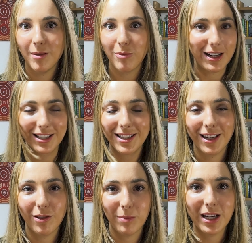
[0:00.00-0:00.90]

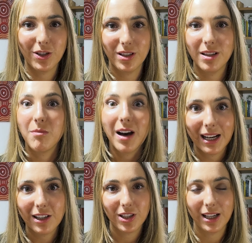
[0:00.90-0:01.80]
practicing on patients that
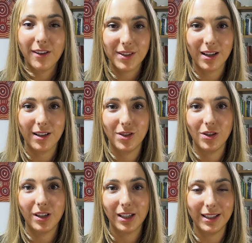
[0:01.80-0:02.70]
might actually have signs
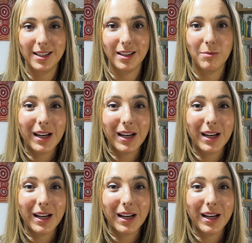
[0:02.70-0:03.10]
you can elicit.